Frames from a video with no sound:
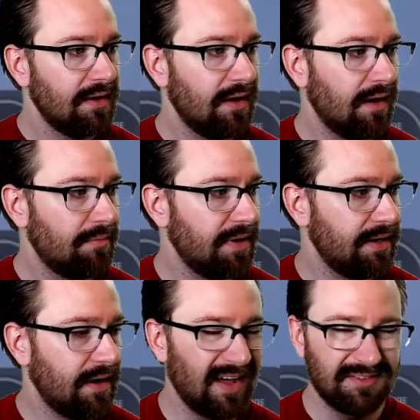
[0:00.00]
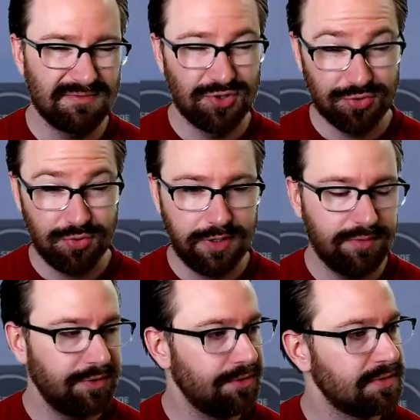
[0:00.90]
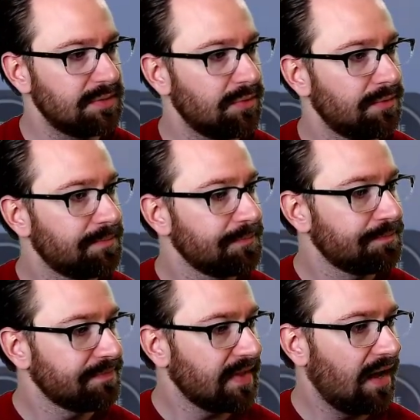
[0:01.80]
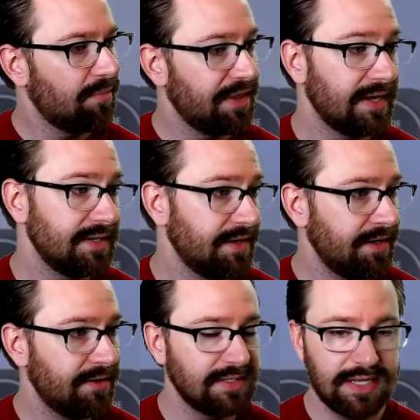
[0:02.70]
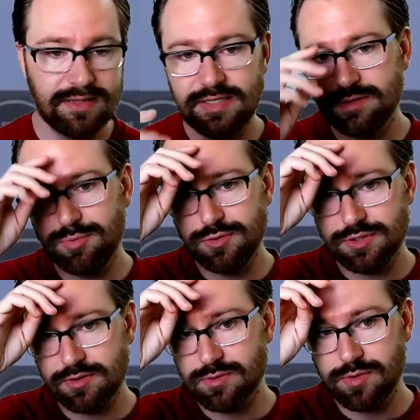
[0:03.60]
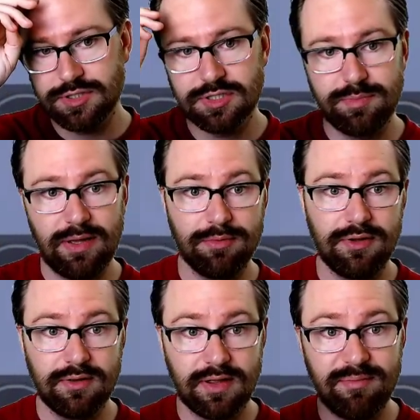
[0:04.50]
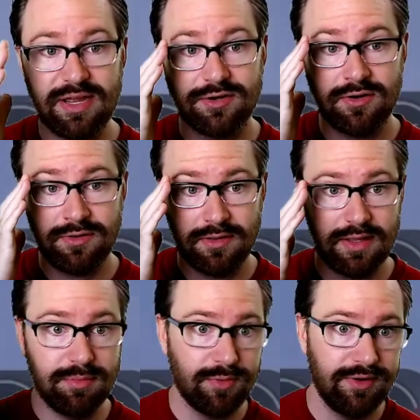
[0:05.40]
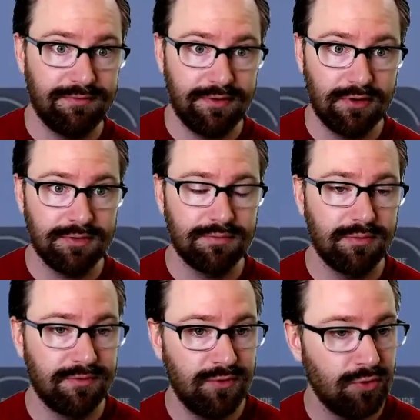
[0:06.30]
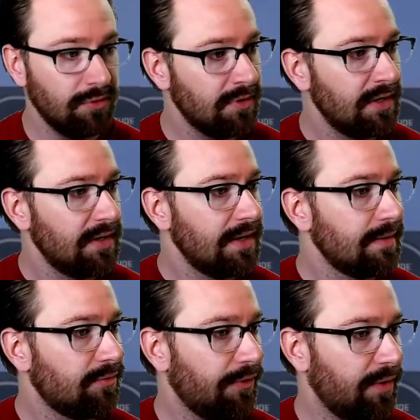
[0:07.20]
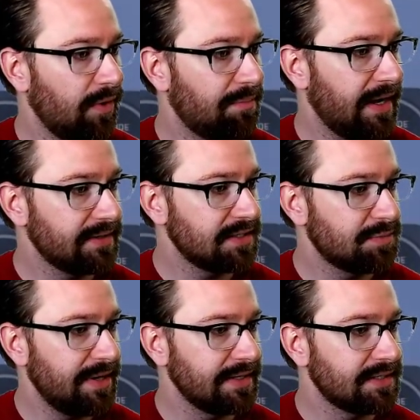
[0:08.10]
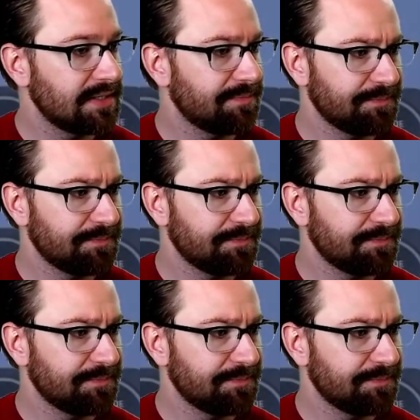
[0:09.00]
um, and not truly reusable. Um, but the idea here is that these boosters would just be able to come back to Earth and then be refilled with fuel where they went back to space.